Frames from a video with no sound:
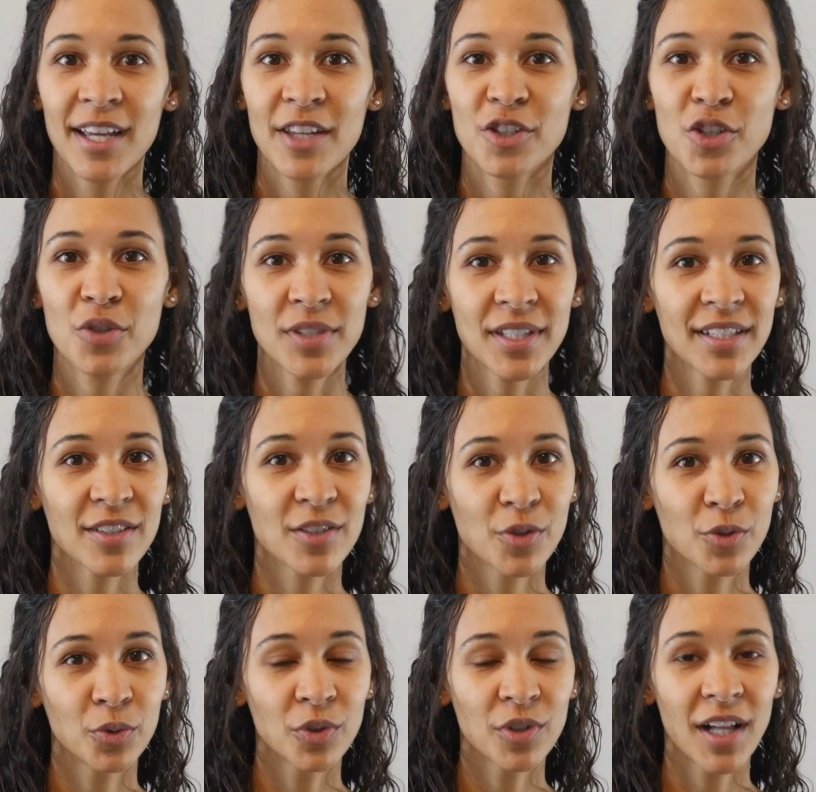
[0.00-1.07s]
choosing a
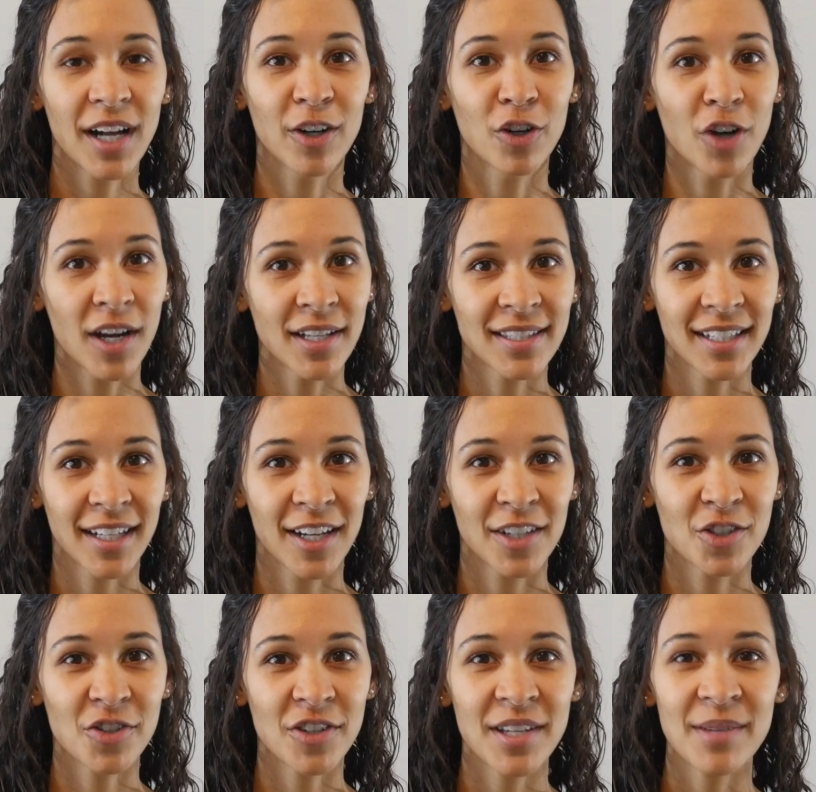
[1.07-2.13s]
school across the
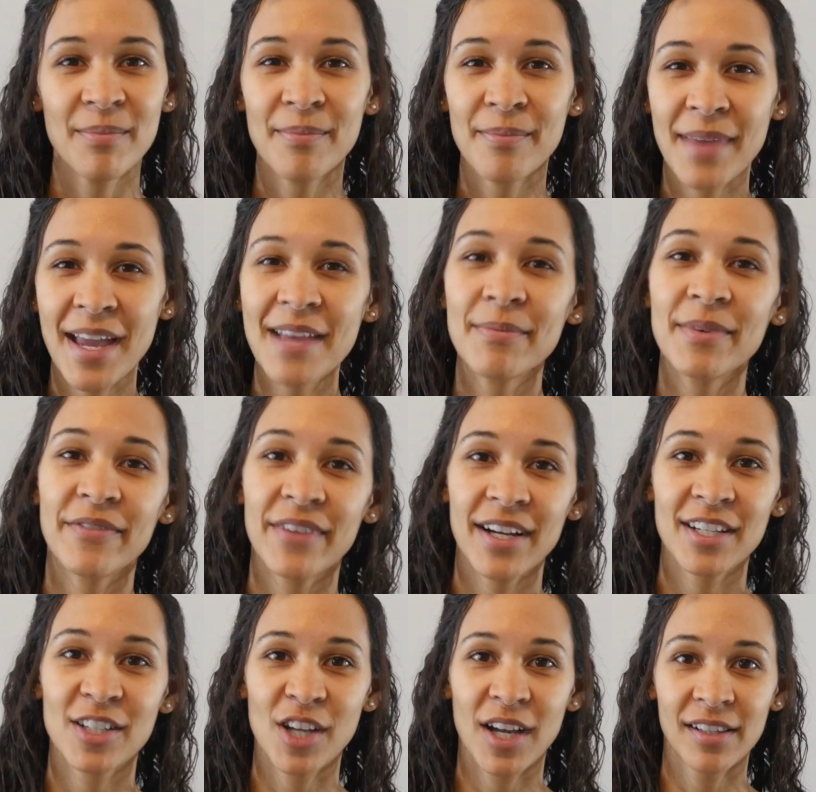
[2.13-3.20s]
country may be
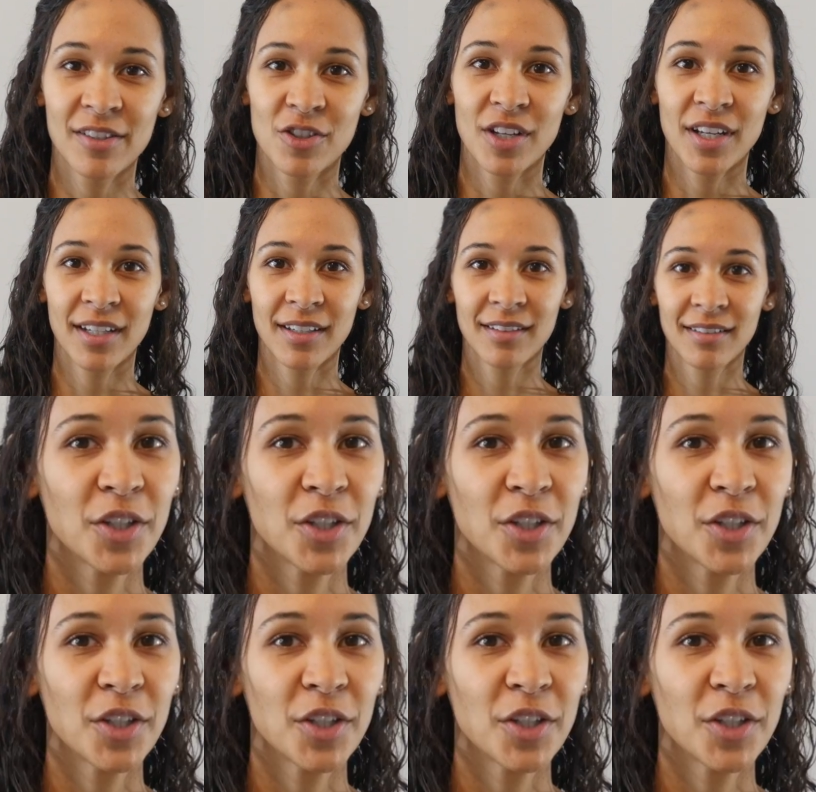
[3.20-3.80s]
very challenging.